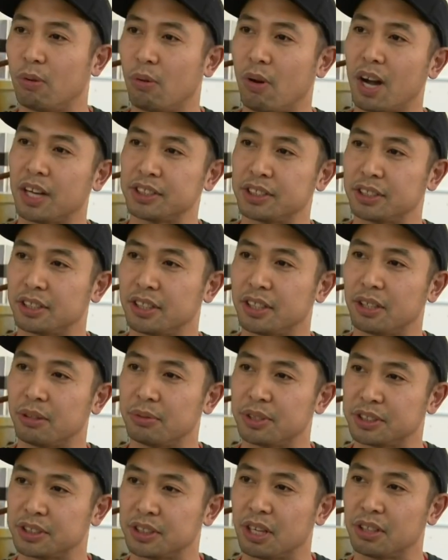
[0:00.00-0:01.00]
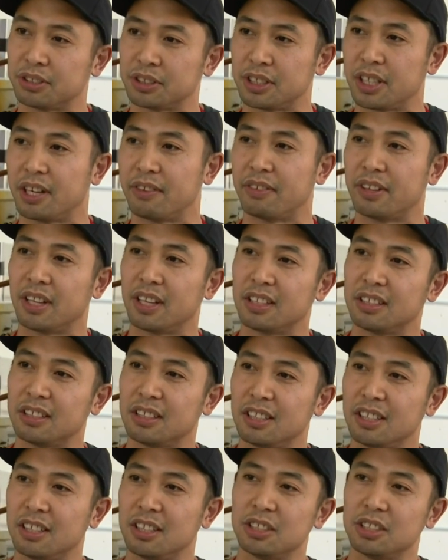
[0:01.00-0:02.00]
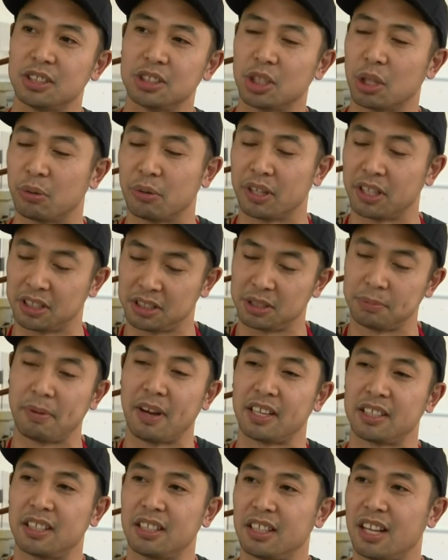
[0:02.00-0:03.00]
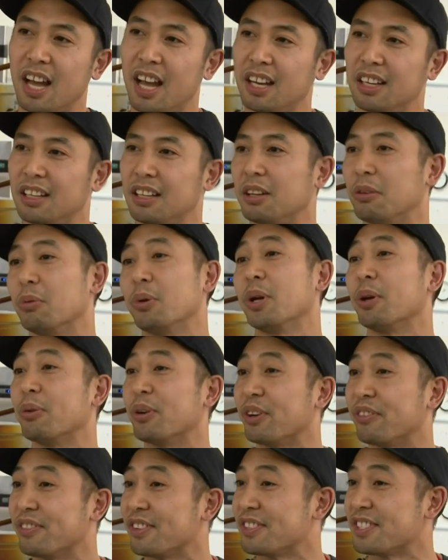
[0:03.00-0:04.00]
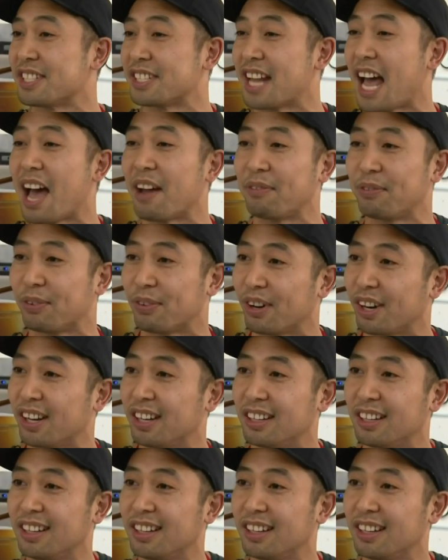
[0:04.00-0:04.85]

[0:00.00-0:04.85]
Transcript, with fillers: watching the results and everything, so we expected that. We were even staffed for it.